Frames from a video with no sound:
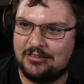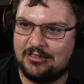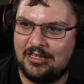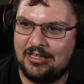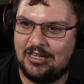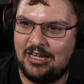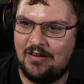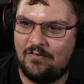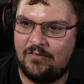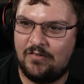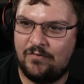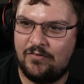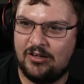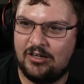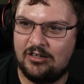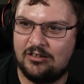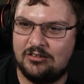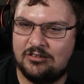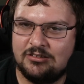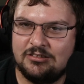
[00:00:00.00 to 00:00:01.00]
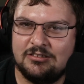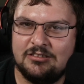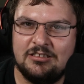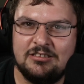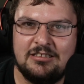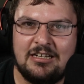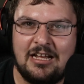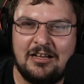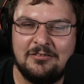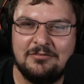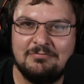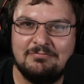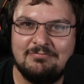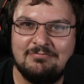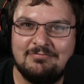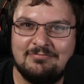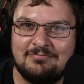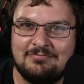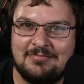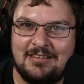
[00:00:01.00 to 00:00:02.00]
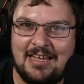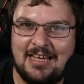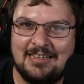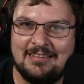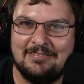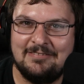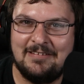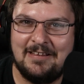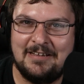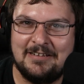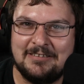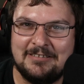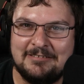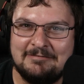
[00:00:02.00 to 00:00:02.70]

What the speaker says: I'll have to figure out that later.